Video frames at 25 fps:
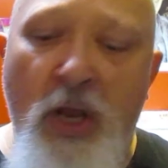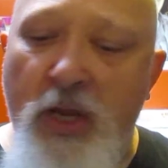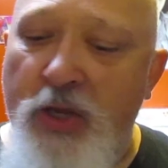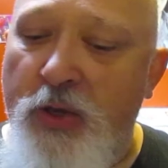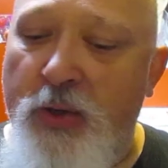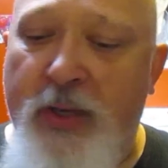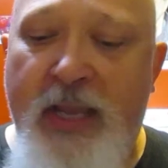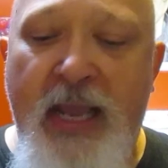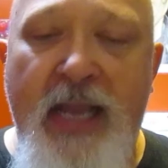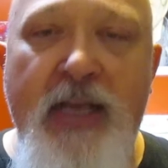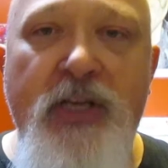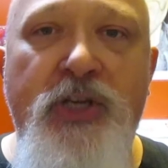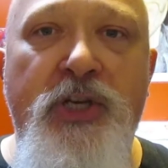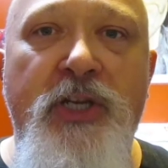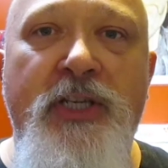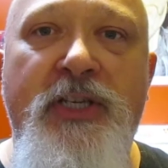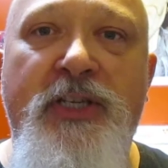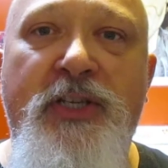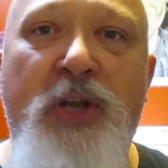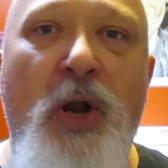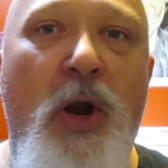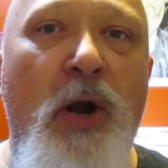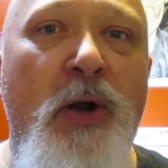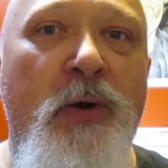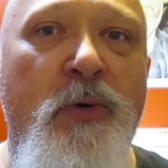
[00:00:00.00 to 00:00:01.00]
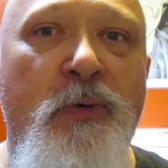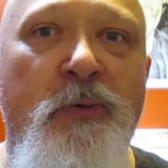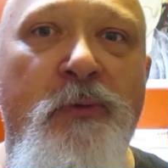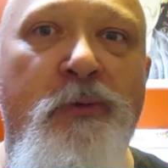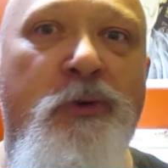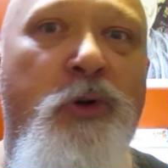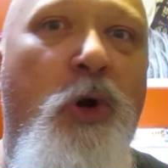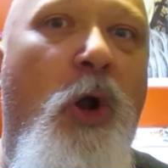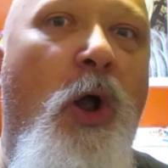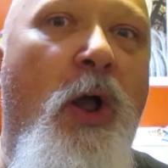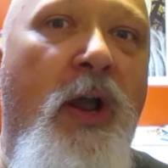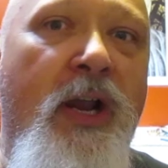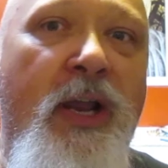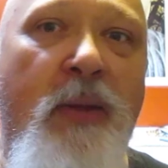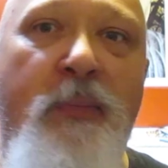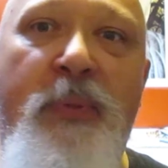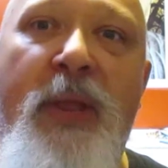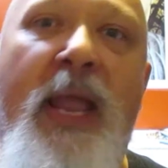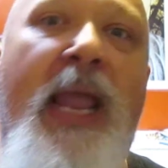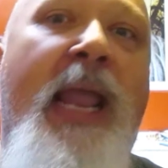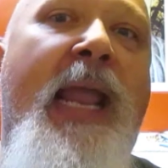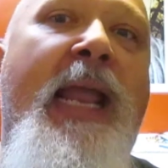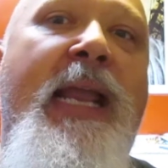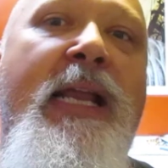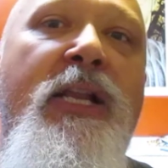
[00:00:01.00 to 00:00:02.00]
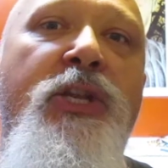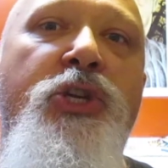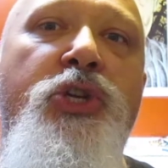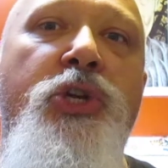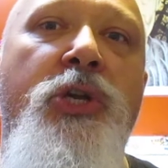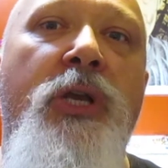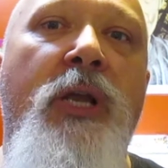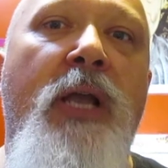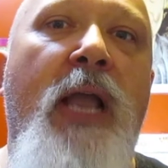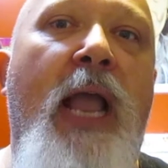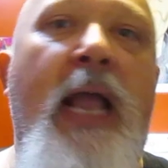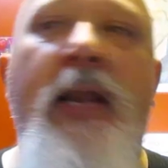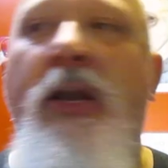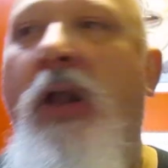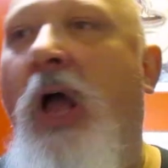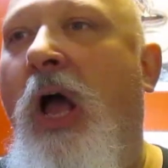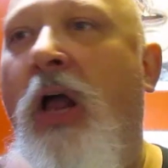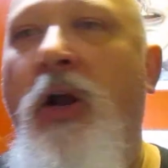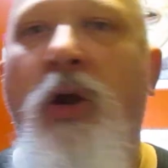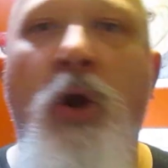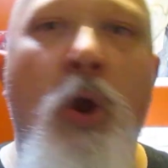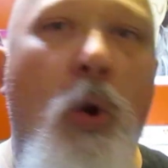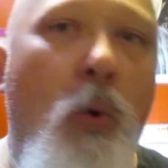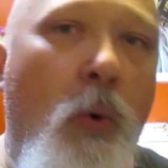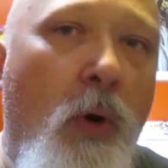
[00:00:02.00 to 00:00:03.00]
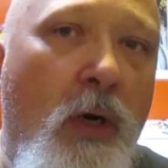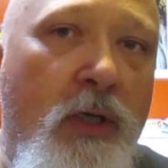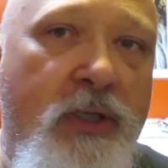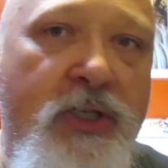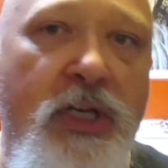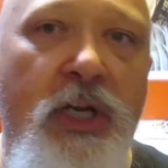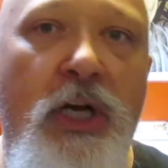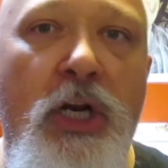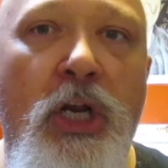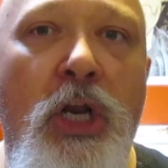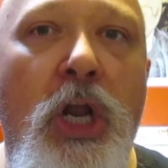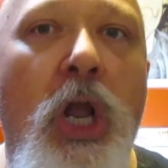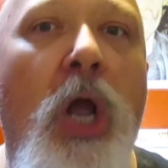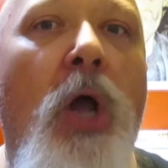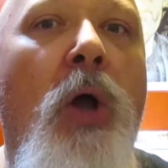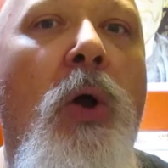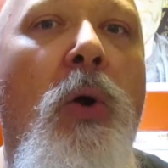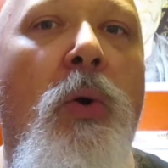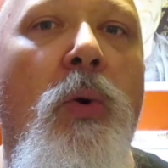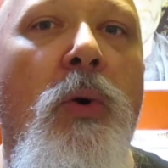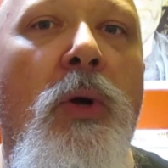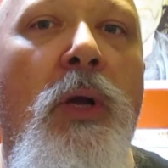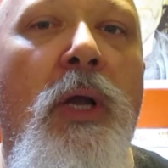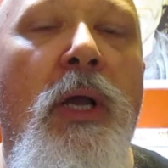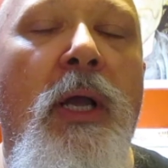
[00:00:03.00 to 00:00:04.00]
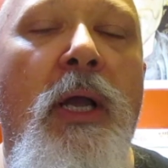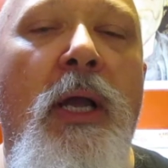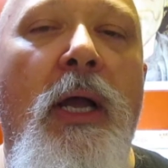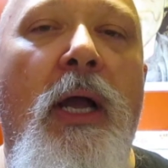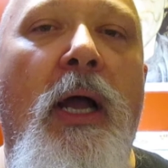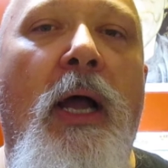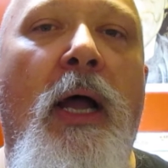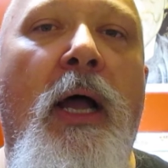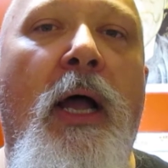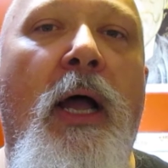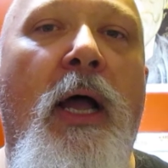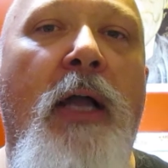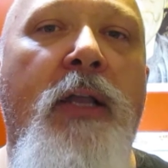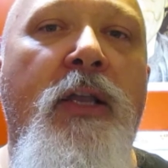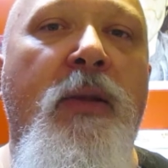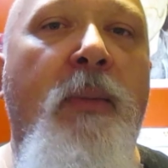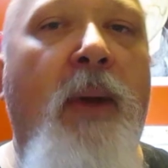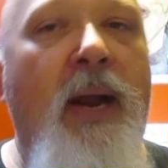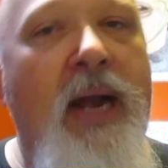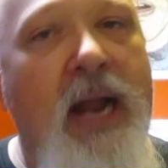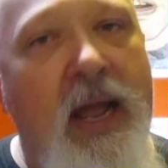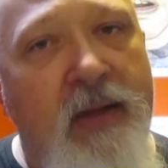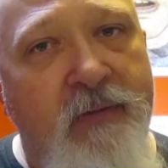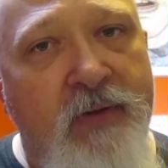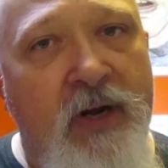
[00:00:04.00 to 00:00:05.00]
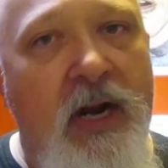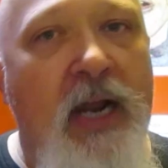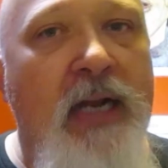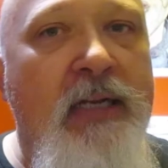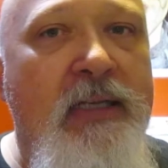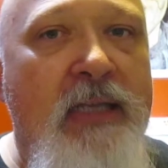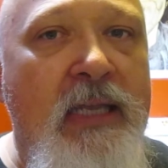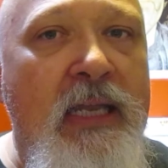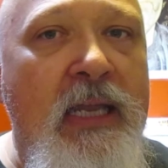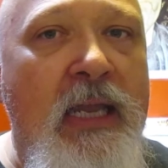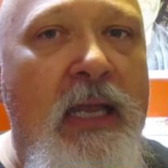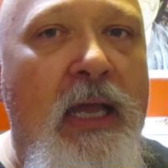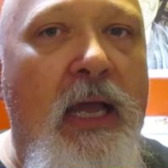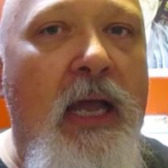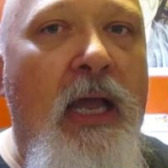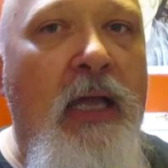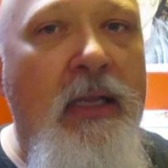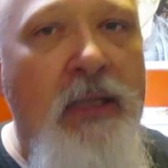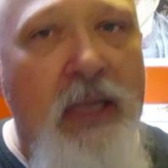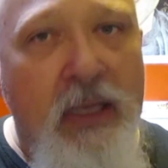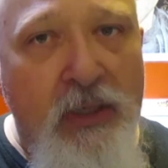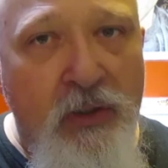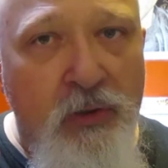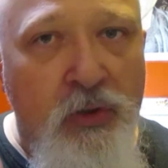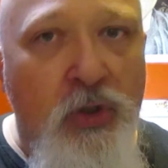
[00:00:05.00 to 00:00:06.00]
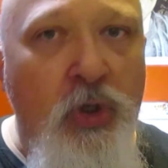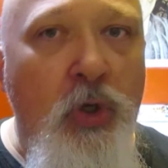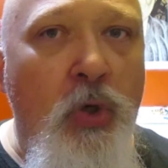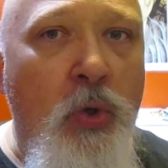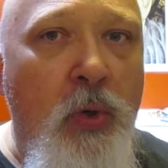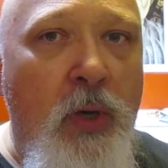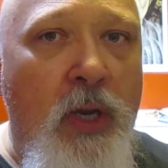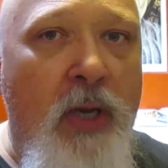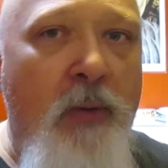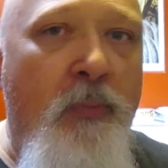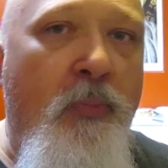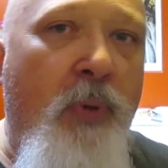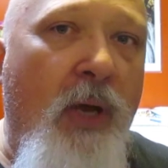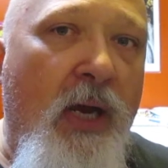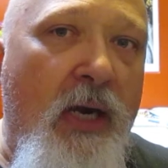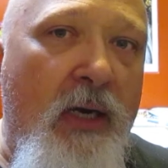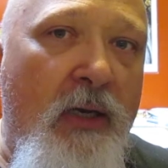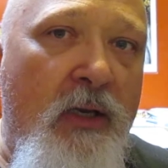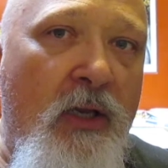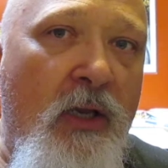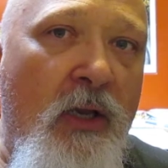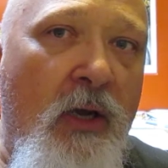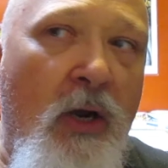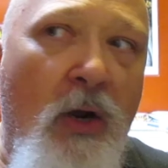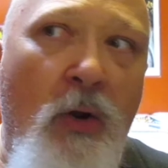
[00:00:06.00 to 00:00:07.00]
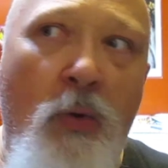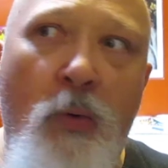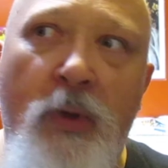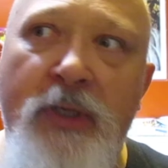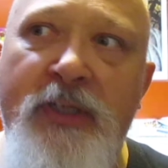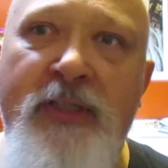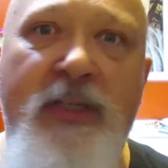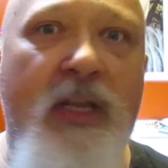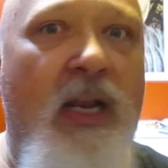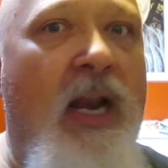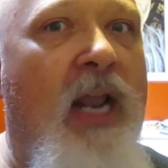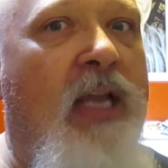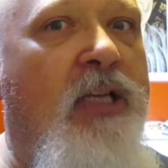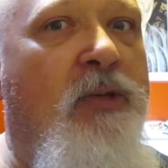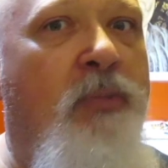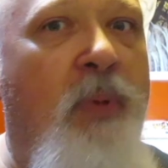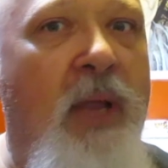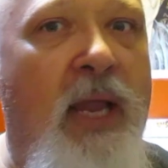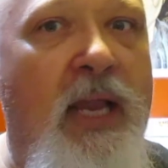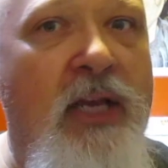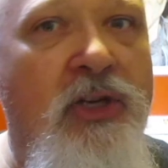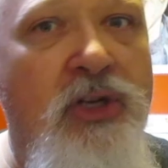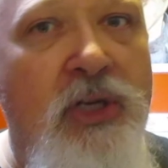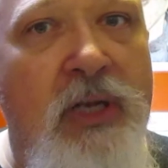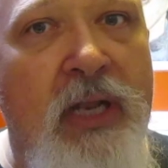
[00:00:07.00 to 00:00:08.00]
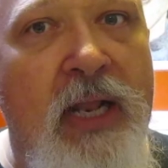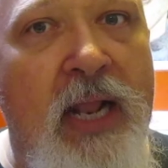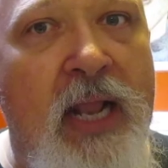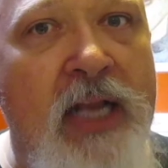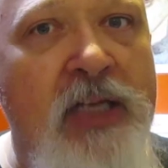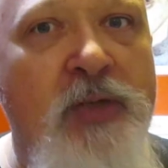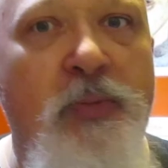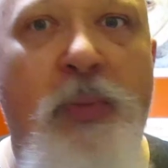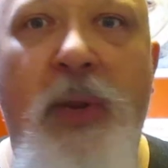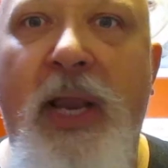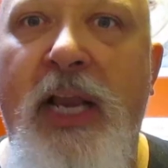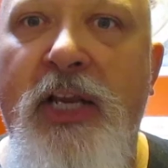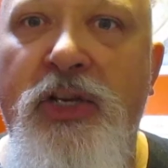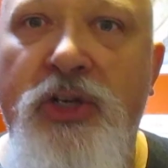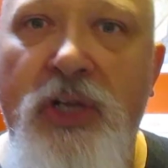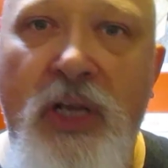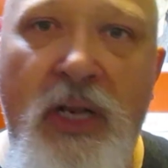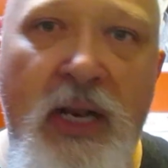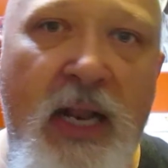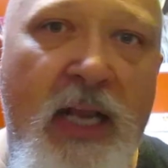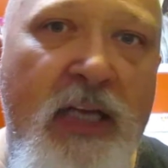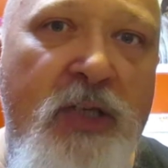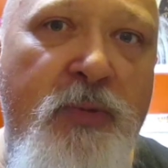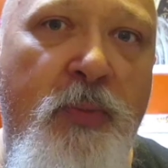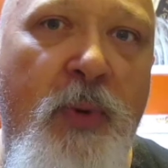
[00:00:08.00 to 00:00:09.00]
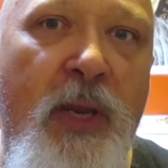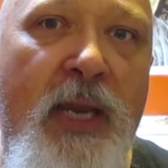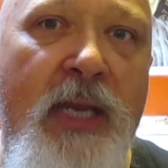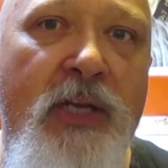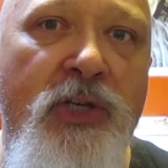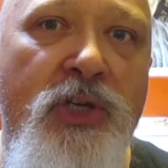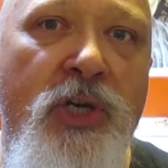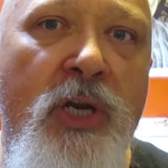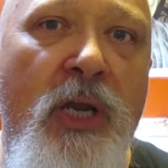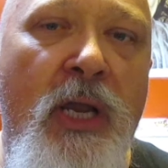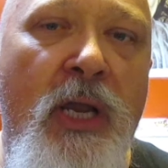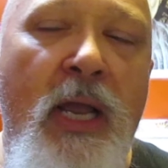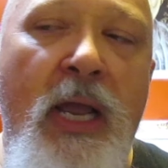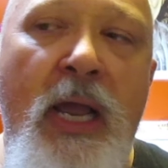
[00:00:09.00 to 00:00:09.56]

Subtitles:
You can't just start drawing a page and not know where it's gonna go. You might have an idea and then do it, but what's the next page and the next page and the next page?